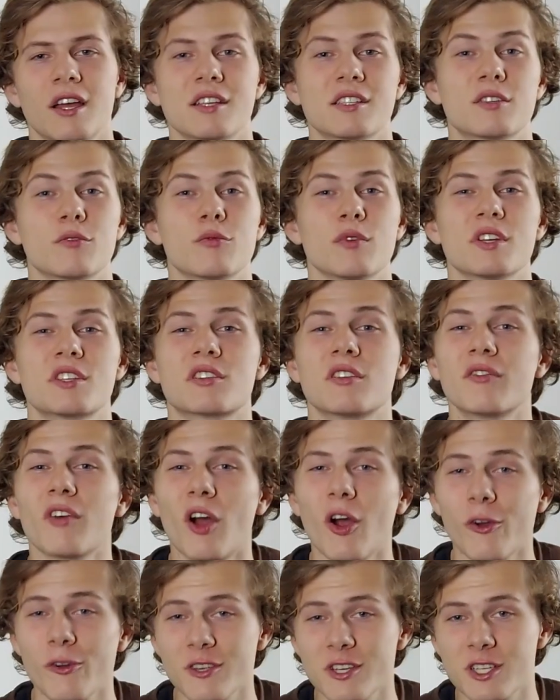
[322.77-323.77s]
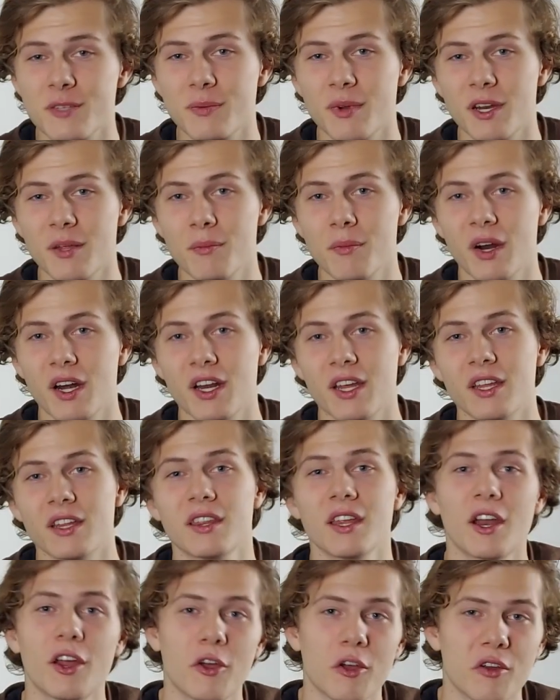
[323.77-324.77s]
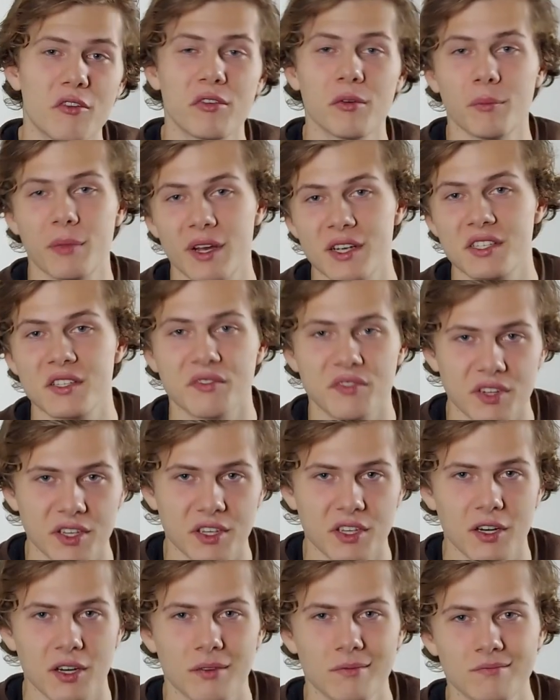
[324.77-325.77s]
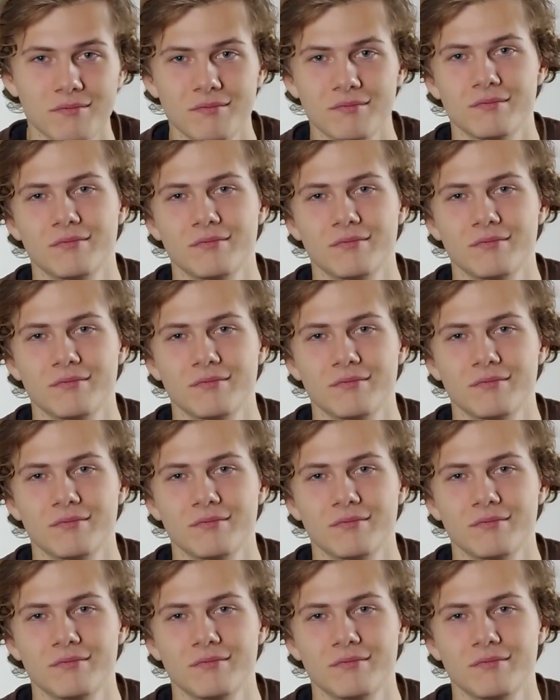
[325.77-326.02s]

is the risk of only spending money that I earn from passive income.